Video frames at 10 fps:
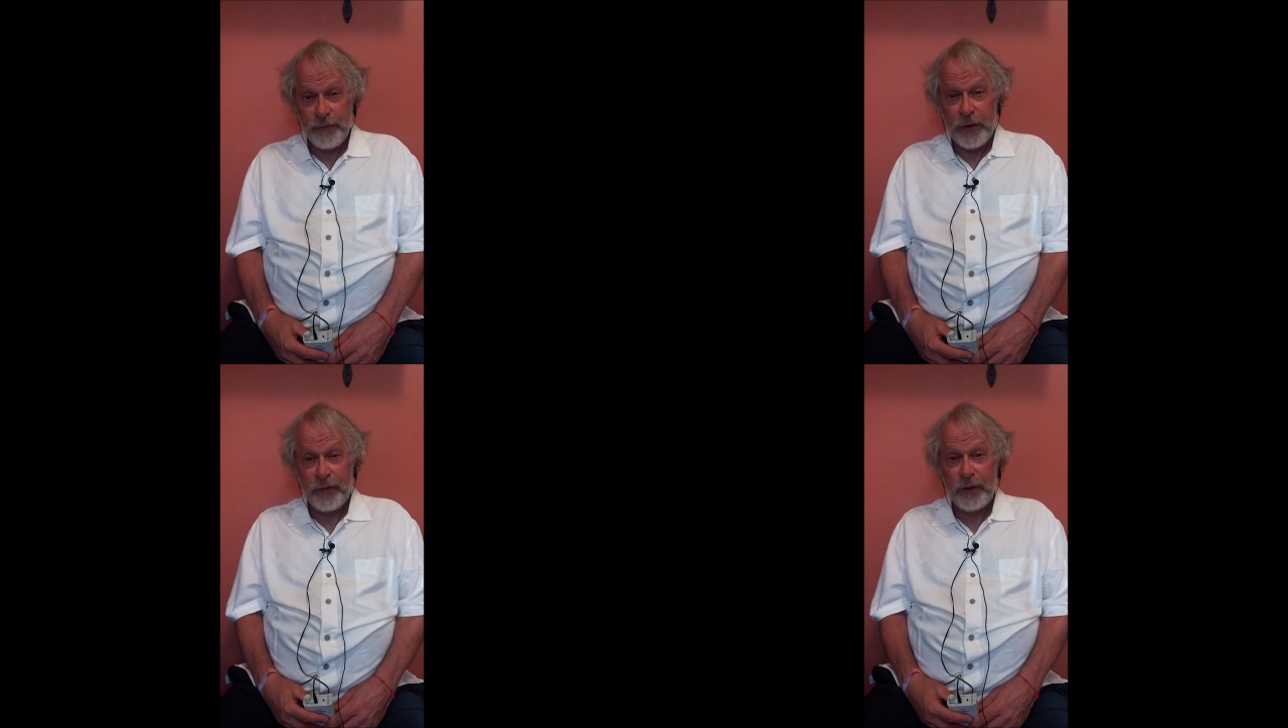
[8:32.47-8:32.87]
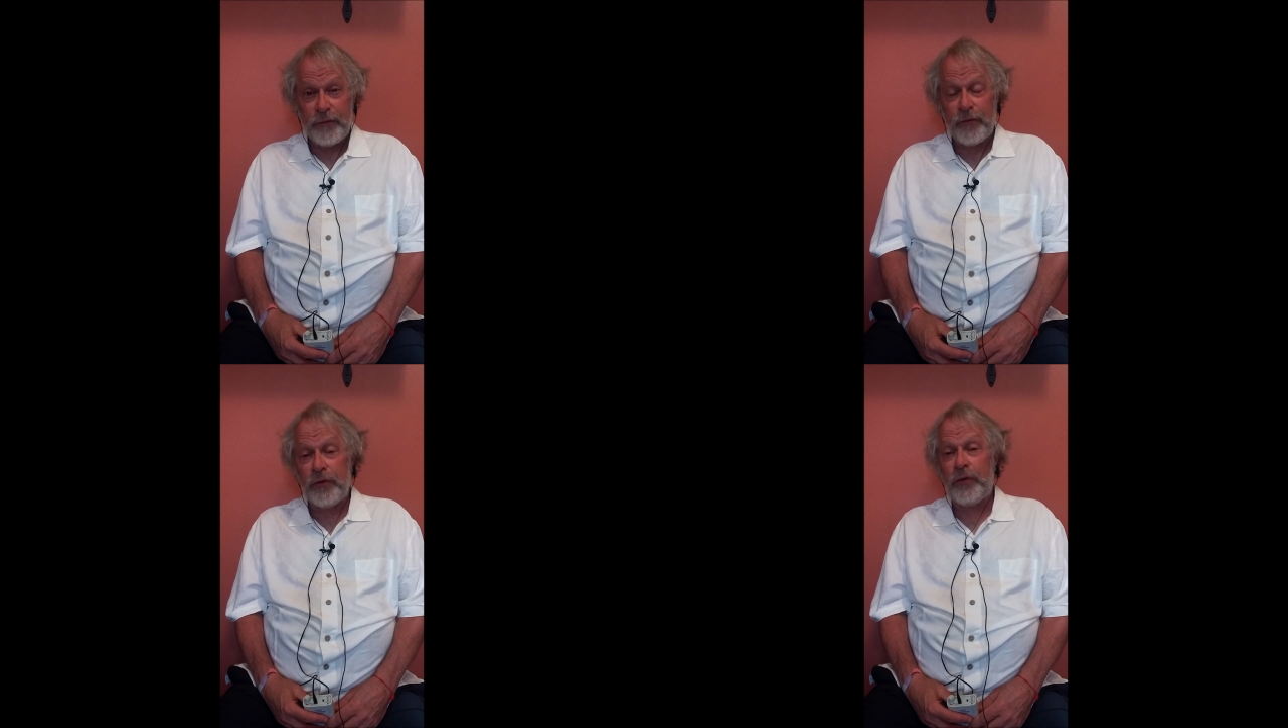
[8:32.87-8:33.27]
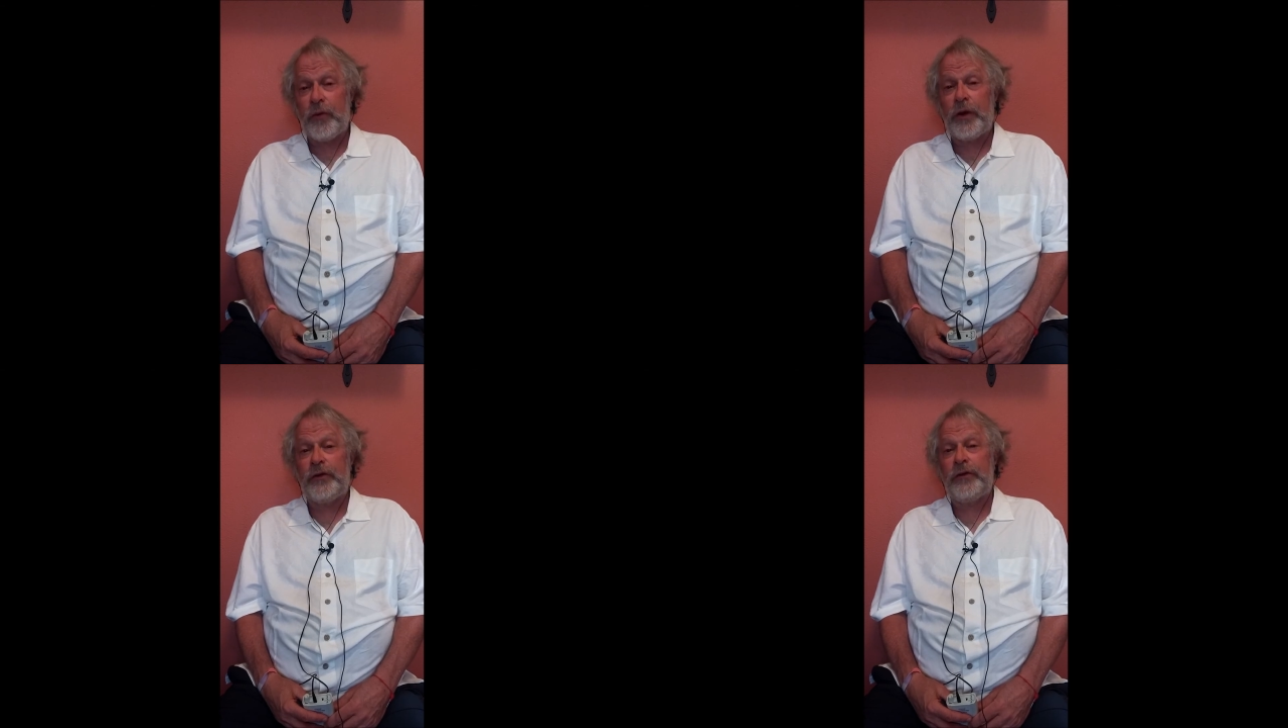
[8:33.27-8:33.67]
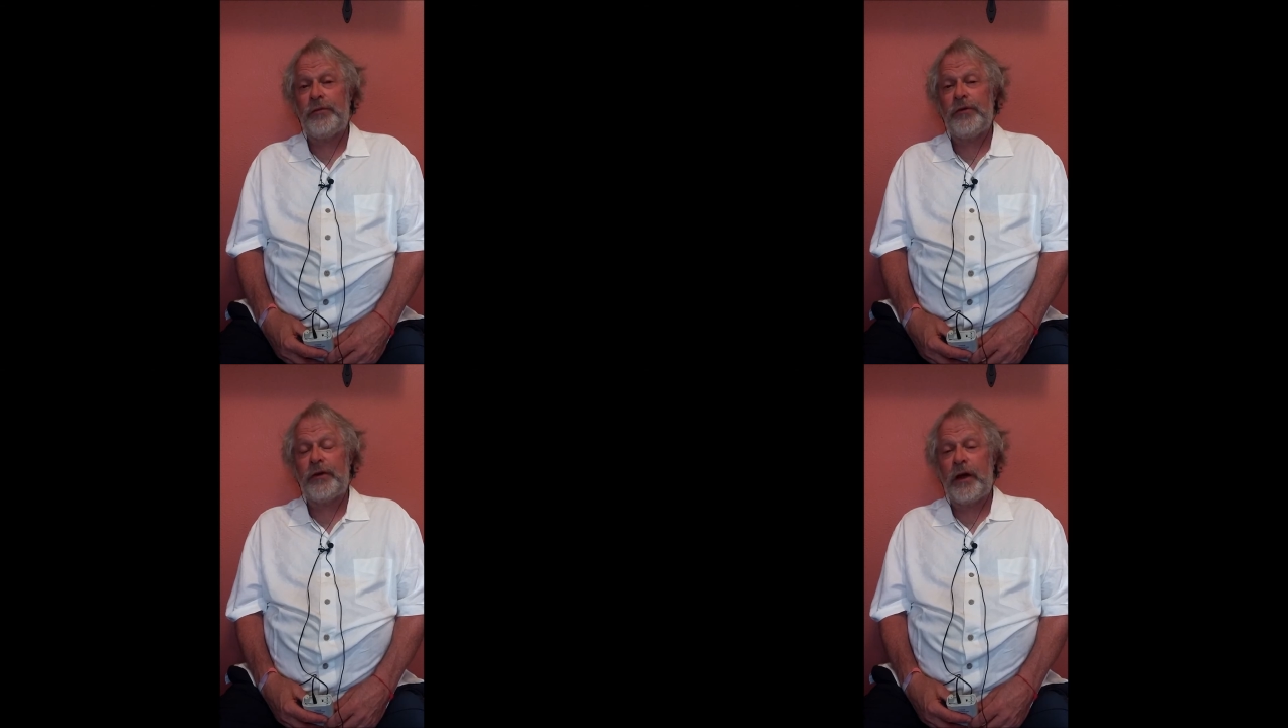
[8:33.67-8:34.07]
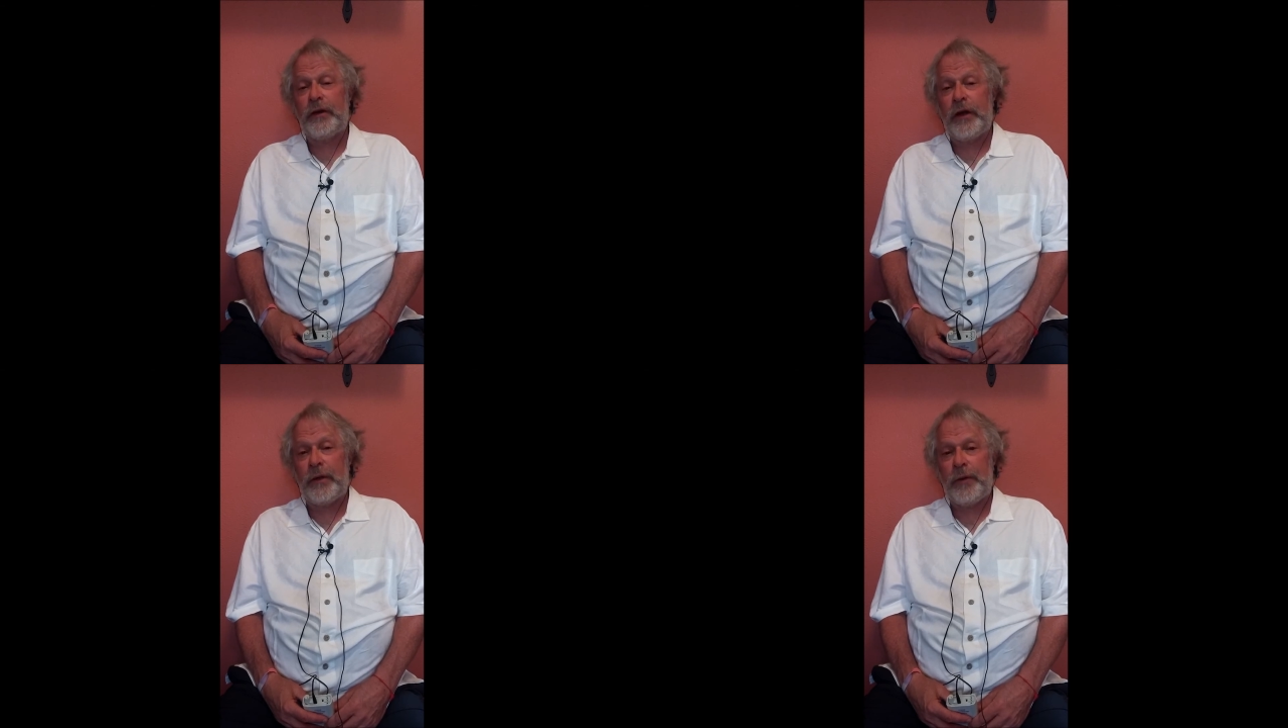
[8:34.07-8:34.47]
If you have any further questions, please
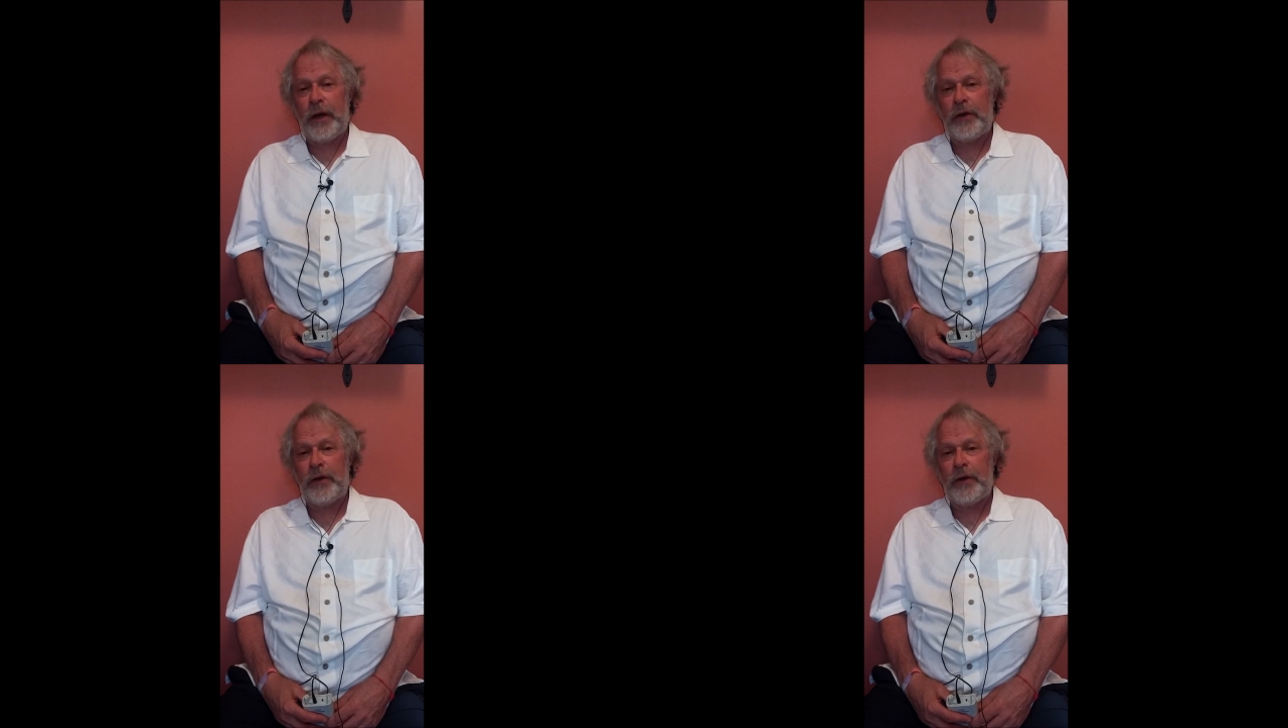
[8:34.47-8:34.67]
contact me,